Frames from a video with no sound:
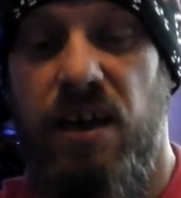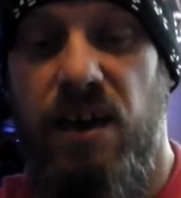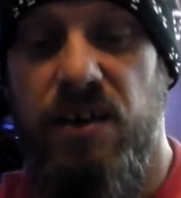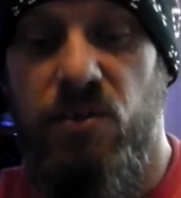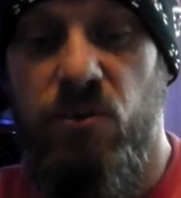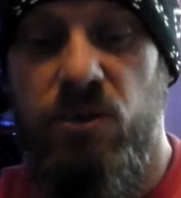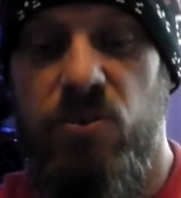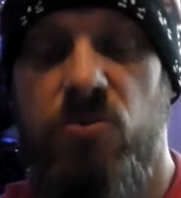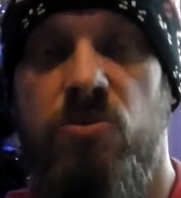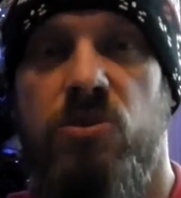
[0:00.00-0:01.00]
I don't want to
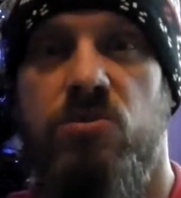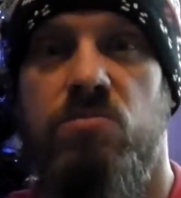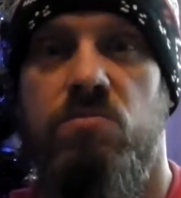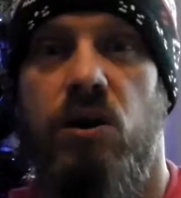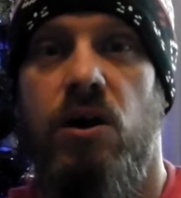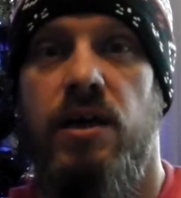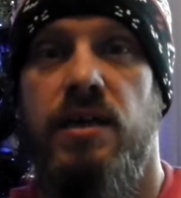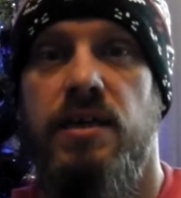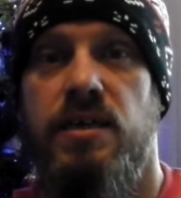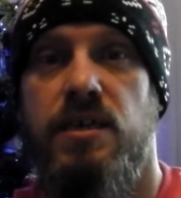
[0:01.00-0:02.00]
use my
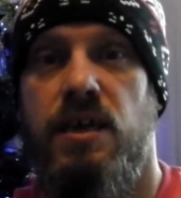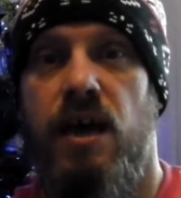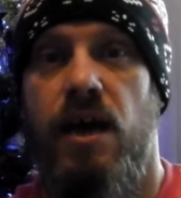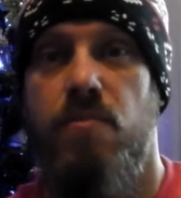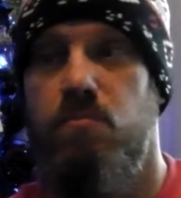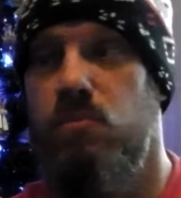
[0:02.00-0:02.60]
um,